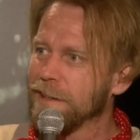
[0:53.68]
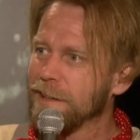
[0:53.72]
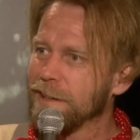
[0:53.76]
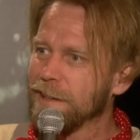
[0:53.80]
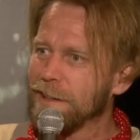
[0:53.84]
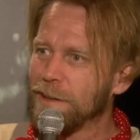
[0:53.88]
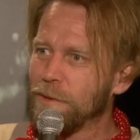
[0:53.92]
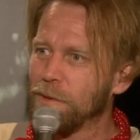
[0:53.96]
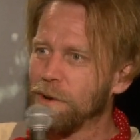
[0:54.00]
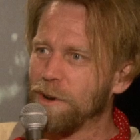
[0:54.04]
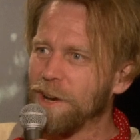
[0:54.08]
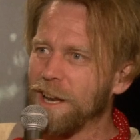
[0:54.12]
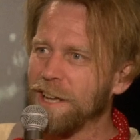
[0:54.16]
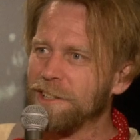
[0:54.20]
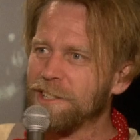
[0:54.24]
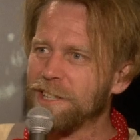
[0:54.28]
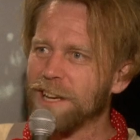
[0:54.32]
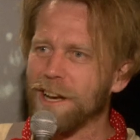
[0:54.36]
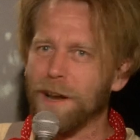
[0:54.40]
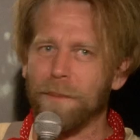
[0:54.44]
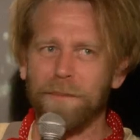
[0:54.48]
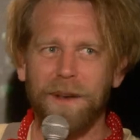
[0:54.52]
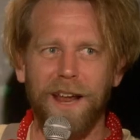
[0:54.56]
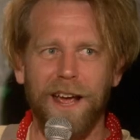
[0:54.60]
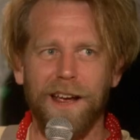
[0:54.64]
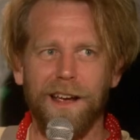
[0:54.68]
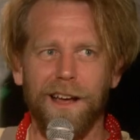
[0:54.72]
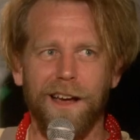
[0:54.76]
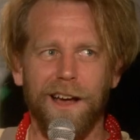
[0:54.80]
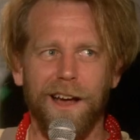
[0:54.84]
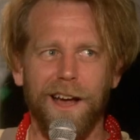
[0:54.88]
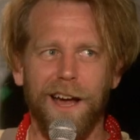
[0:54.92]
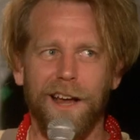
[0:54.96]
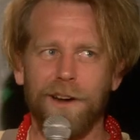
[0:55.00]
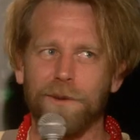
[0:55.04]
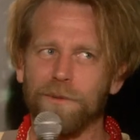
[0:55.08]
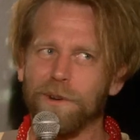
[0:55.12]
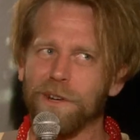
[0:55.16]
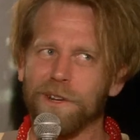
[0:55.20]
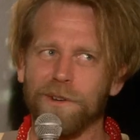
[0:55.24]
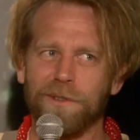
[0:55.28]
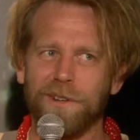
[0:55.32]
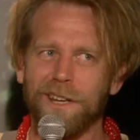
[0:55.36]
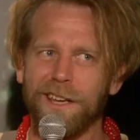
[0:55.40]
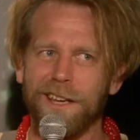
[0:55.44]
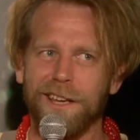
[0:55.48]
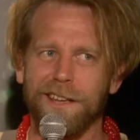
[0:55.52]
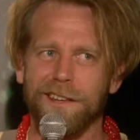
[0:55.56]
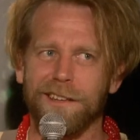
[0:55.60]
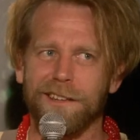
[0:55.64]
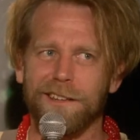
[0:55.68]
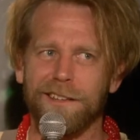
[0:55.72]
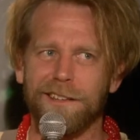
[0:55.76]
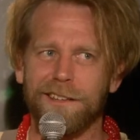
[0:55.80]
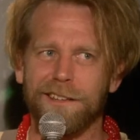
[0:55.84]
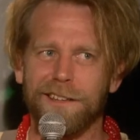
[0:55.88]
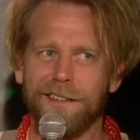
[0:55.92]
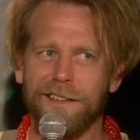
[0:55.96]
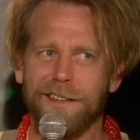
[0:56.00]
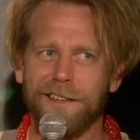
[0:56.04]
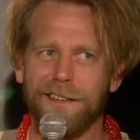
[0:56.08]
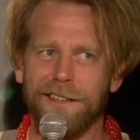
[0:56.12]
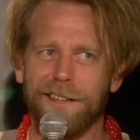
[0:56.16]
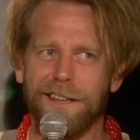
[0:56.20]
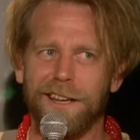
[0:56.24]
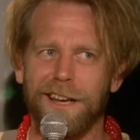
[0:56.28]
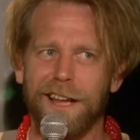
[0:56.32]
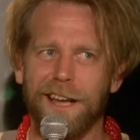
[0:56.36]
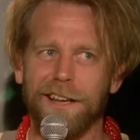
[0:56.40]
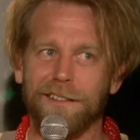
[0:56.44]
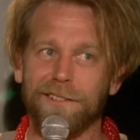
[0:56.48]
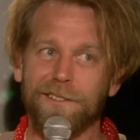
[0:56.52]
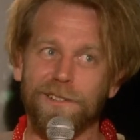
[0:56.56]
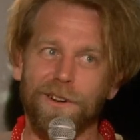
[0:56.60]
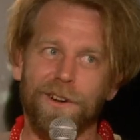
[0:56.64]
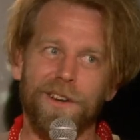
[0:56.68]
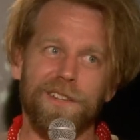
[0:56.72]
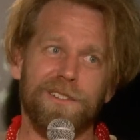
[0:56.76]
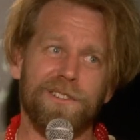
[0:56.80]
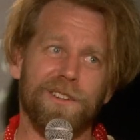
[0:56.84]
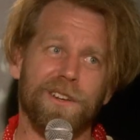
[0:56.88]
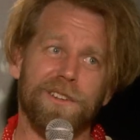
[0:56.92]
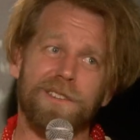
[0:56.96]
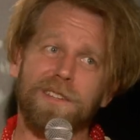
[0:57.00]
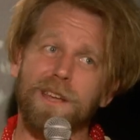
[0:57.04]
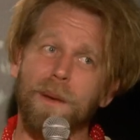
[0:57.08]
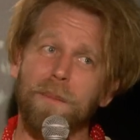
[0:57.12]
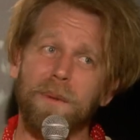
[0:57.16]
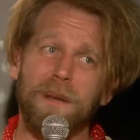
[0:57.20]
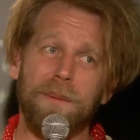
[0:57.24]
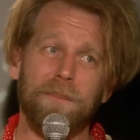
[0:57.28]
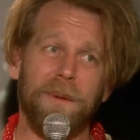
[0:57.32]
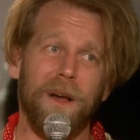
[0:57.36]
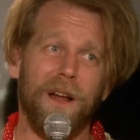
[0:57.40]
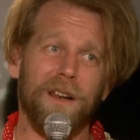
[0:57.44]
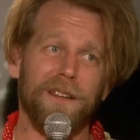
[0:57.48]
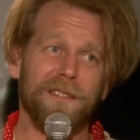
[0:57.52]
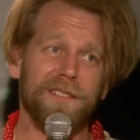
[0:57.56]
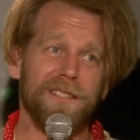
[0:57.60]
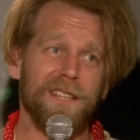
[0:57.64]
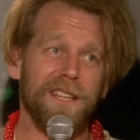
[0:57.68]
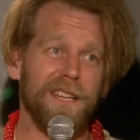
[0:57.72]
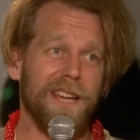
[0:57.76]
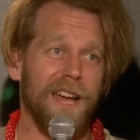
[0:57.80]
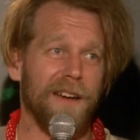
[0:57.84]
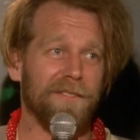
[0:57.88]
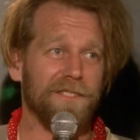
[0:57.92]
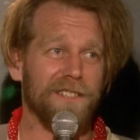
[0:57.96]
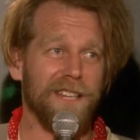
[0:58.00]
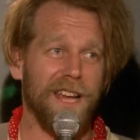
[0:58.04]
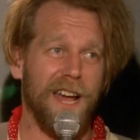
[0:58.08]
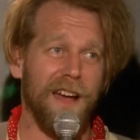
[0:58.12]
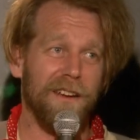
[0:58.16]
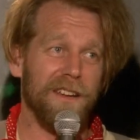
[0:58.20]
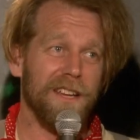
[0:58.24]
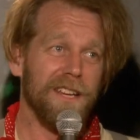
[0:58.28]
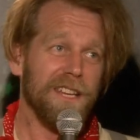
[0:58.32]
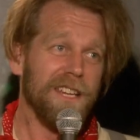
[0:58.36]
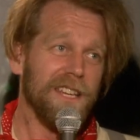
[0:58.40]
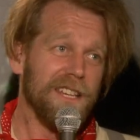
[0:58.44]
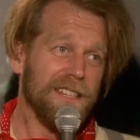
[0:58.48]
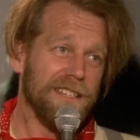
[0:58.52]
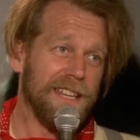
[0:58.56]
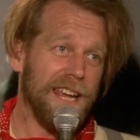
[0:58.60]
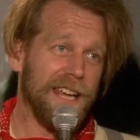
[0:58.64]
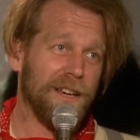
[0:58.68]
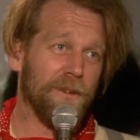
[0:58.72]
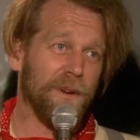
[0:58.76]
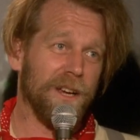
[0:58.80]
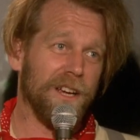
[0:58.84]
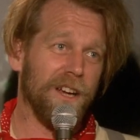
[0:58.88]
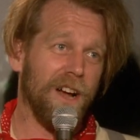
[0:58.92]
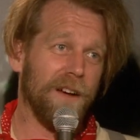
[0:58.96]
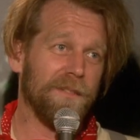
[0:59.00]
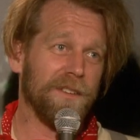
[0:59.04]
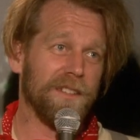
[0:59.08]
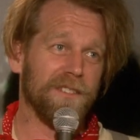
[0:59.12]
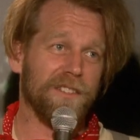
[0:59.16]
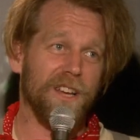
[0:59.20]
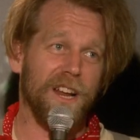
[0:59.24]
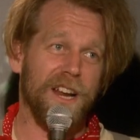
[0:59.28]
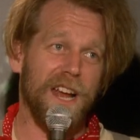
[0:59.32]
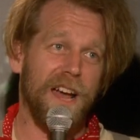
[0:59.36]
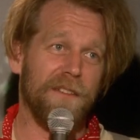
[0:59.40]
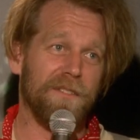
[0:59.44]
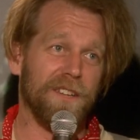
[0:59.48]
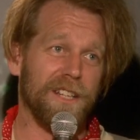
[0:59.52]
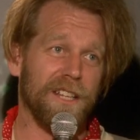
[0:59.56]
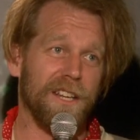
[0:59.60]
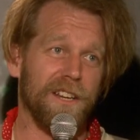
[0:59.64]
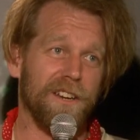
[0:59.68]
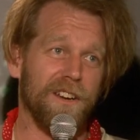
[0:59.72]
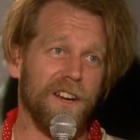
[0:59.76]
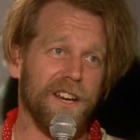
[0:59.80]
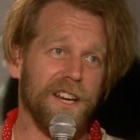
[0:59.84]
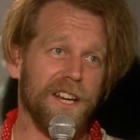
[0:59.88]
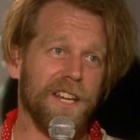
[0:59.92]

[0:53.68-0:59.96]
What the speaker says: I won't let you. And I'm like, I don't want no lid. And they're like, sorry, sir, it's company policy. You have to have takeaway coffee. It's got to have a lid on